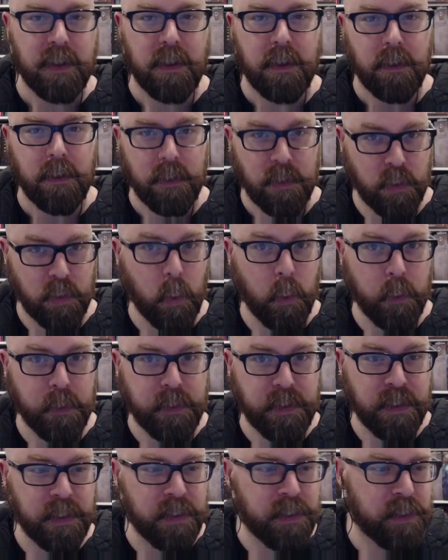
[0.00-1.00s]

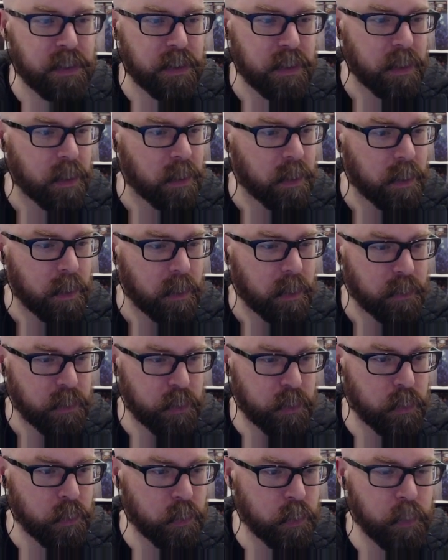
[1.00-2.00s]
sources
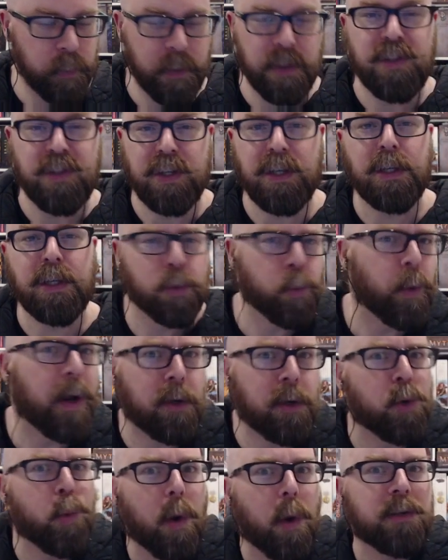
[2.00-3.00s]
to the scenes where
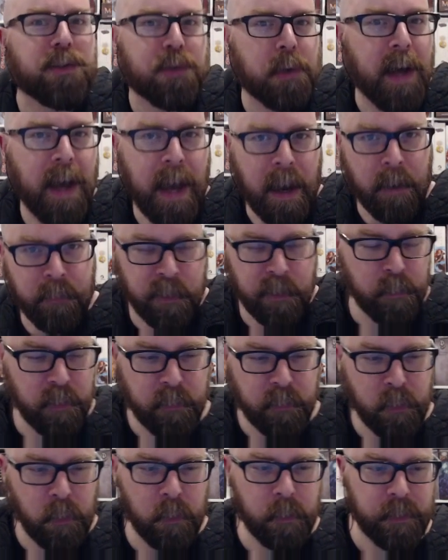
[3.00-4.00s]
you want to have them,
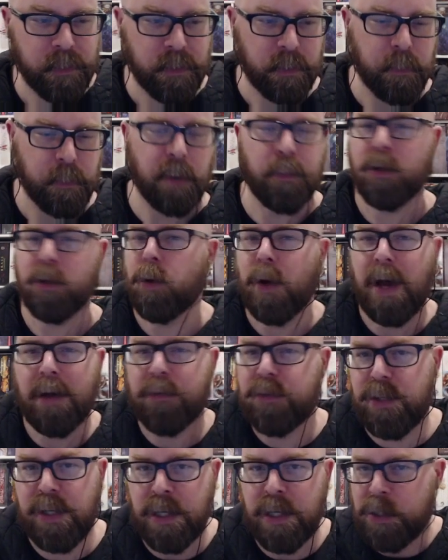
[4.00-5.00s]
of course. Maybe you have
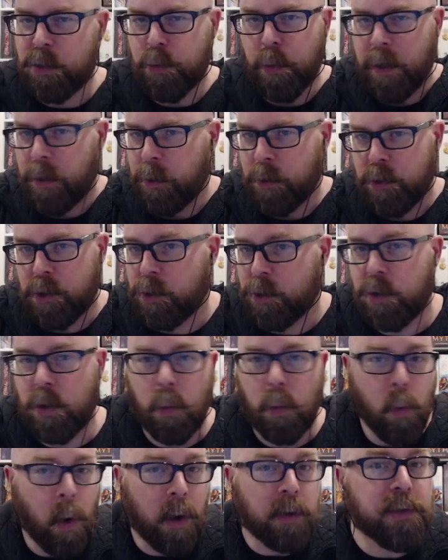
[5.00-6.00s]
scenes where you just
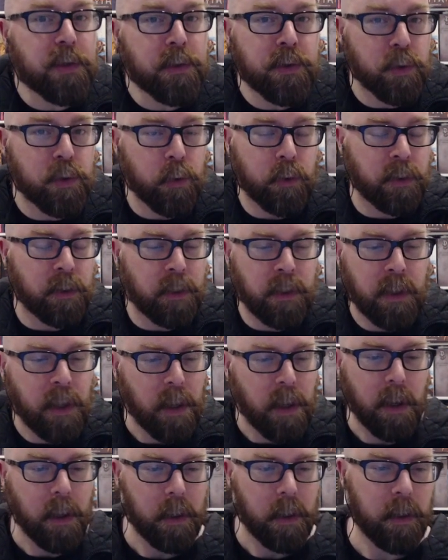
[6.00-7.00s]
don't want a certain
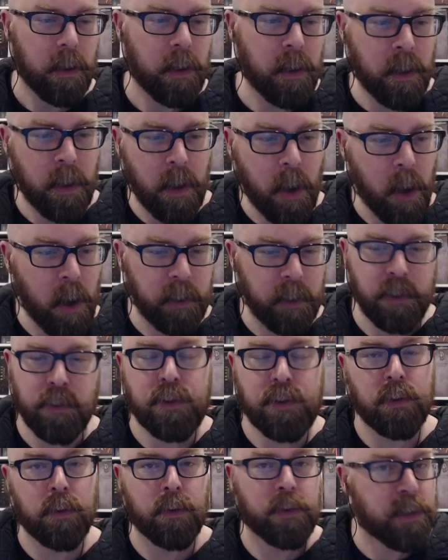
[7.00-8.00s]
audio
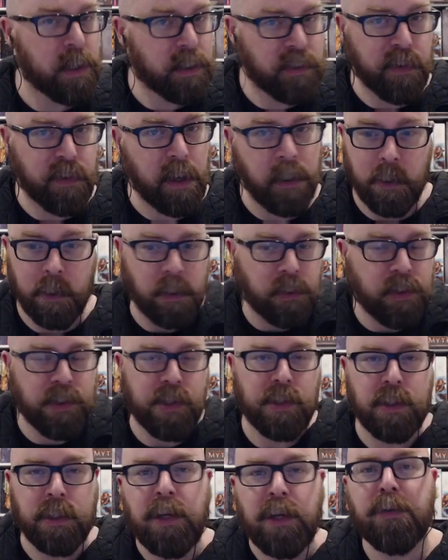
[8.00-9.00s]
source. That's fine. You can
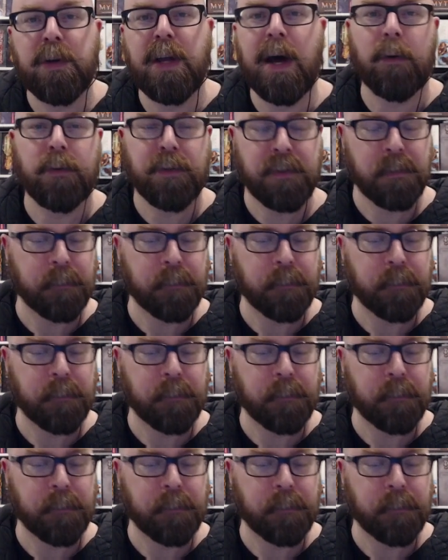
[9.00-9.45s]
just leave it out.